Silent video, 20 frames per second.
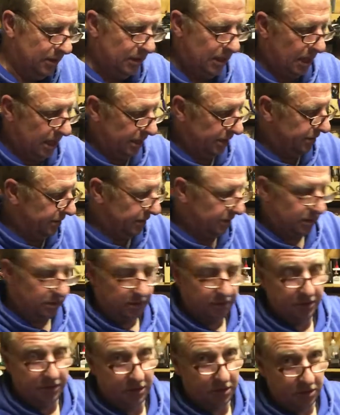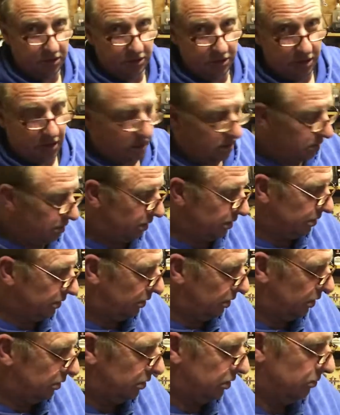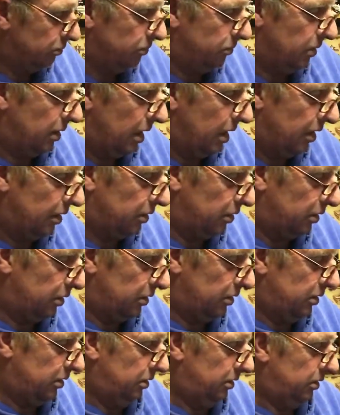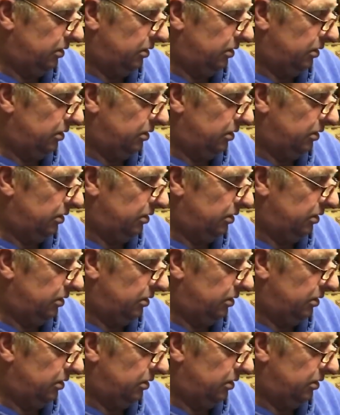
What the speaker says: anything, or are you just not allowed to touch them at all?